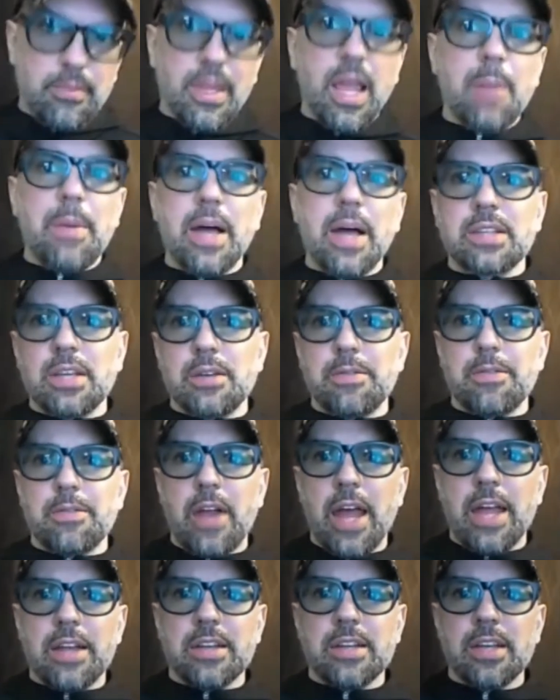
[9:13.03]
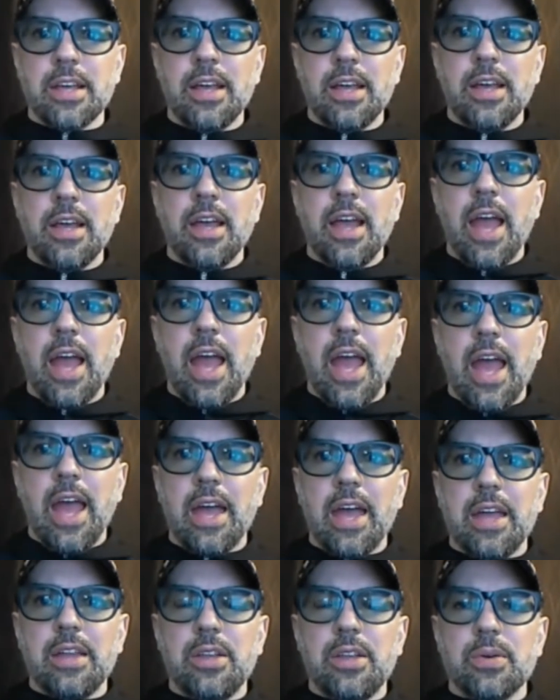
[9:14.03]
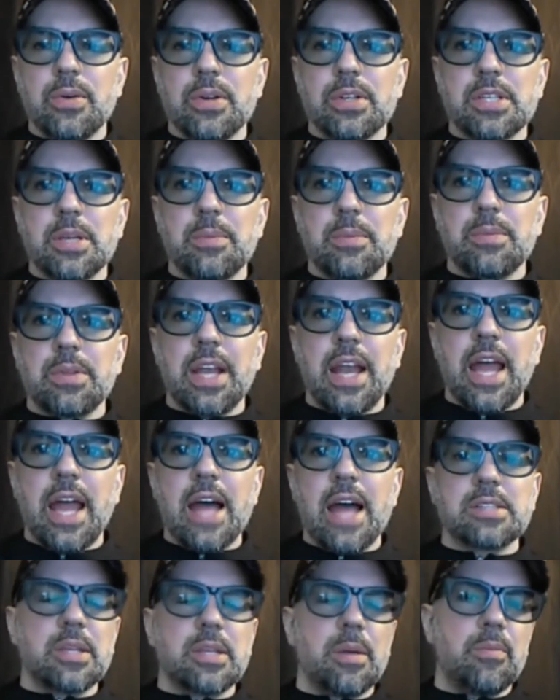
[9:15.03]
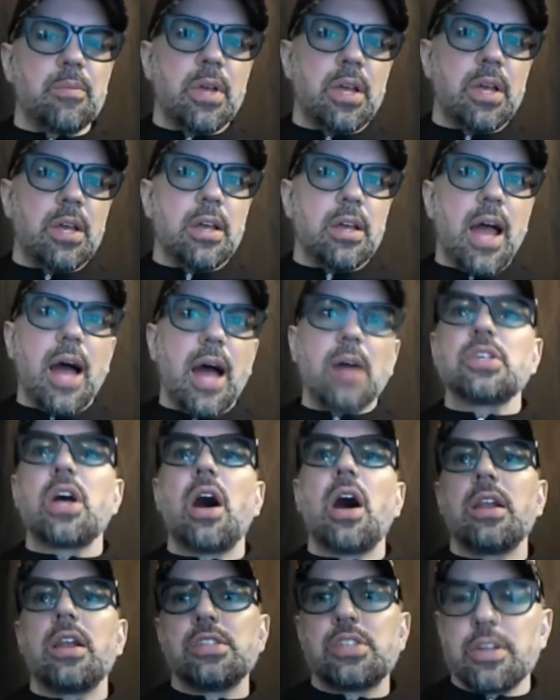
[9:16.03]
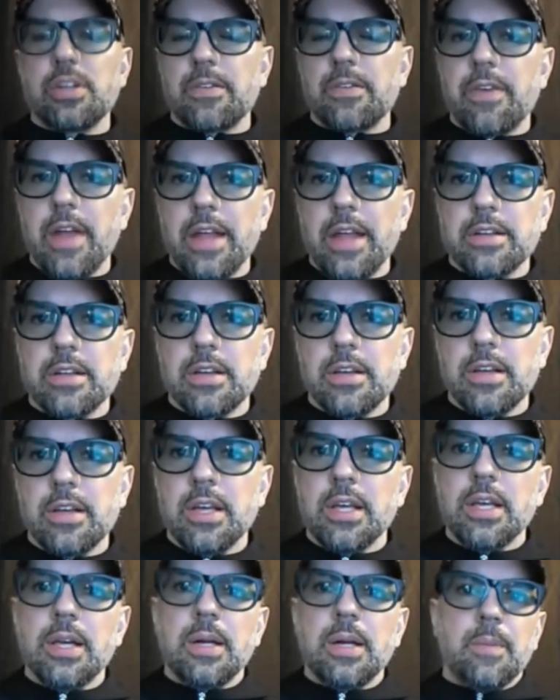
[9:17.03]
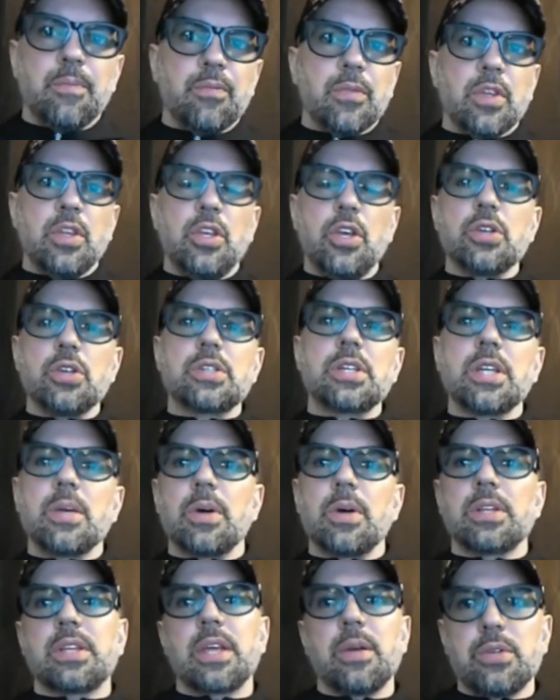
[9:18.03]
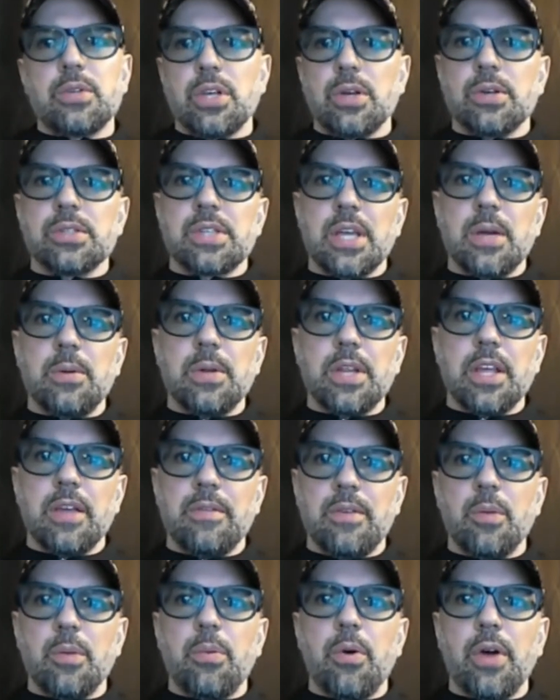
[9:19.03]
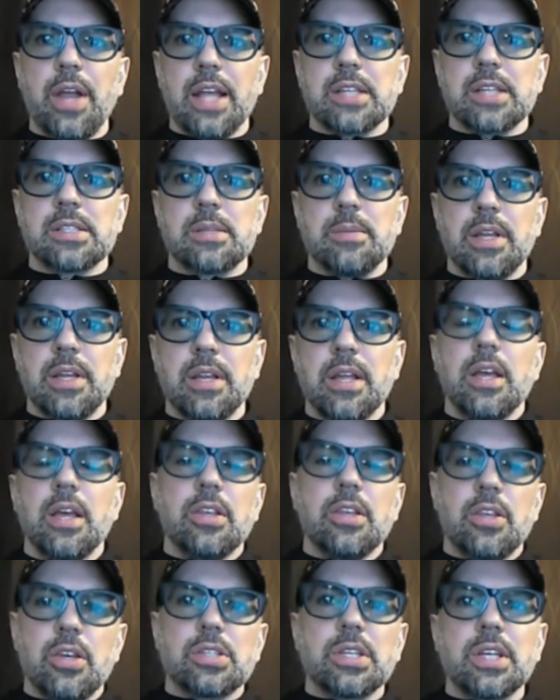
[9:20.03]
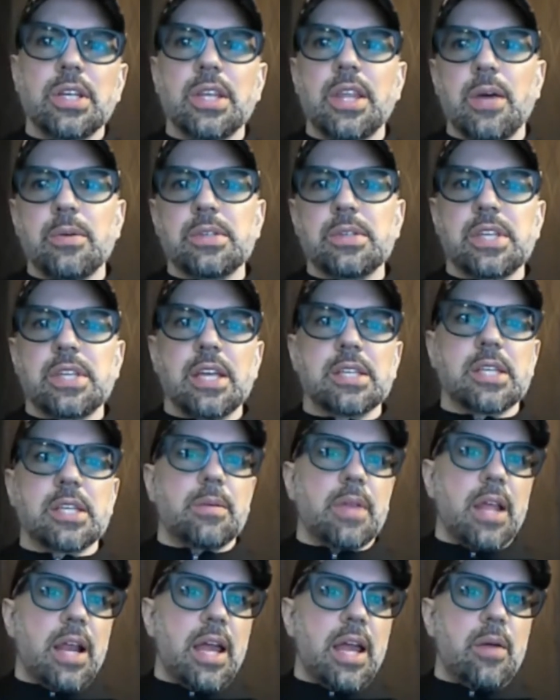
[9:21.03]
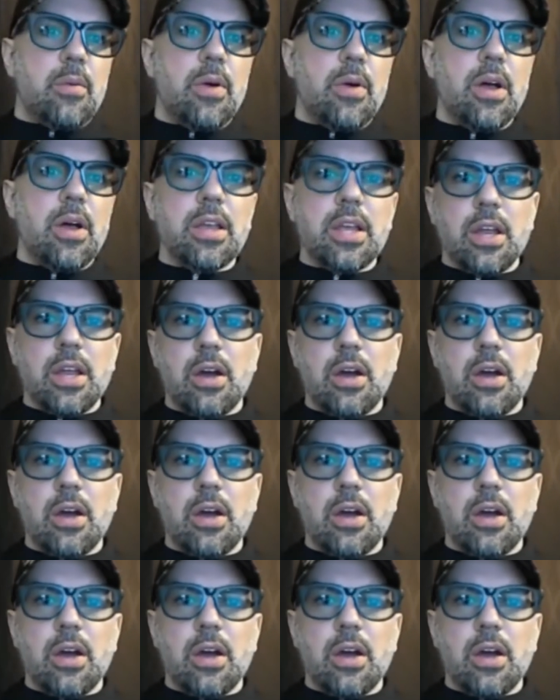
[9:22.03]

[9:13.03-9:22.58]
about their friend and you were simply to ask them, how tall is your friend? Usually what they would do is they would give you a point estimate. Usually they would say something like, well,